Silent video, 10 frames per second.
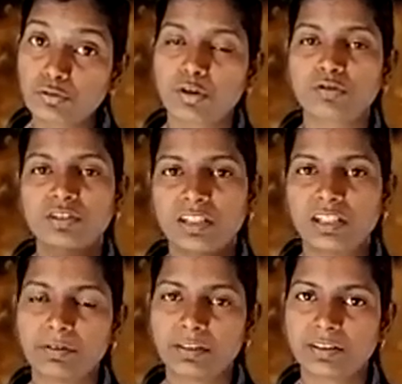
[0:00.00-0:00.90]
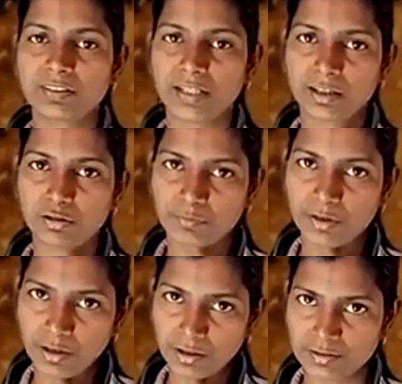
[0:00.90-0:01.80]
throughout the 11 year cycle of
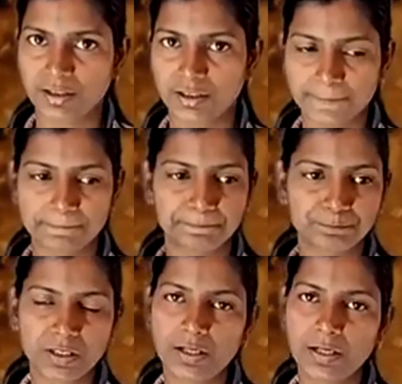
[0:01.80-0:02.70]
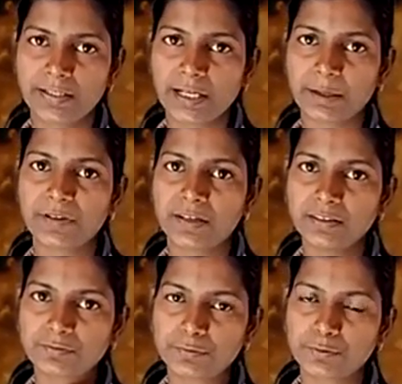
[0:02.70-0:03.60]
the sun. Time period
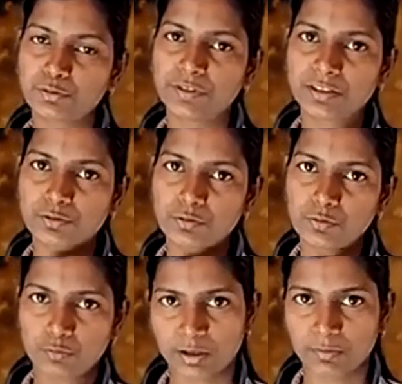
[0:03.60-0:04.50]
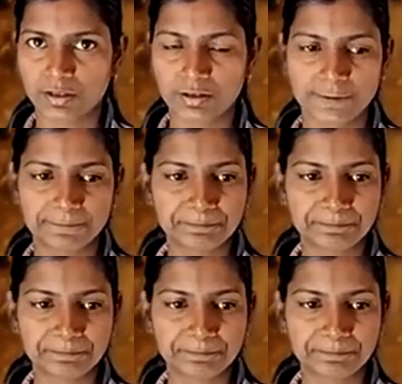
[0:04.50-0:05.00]
is few weeks to 1 month.